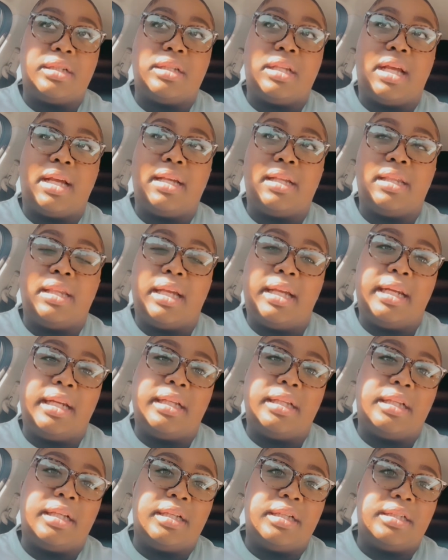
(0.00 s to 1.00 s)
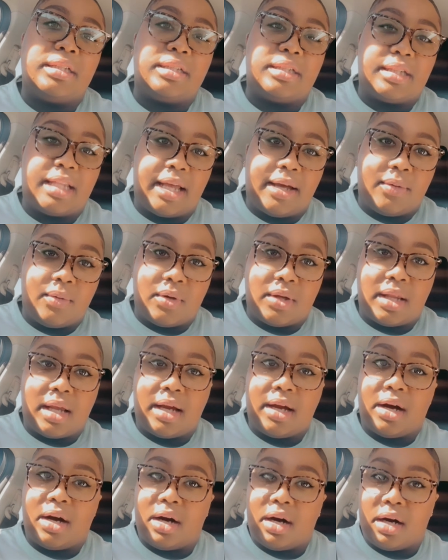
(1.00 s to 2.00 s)
like, letting things stay where they
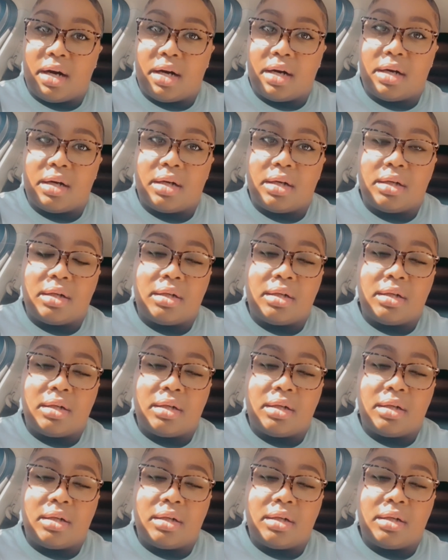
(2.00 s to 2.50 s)
are.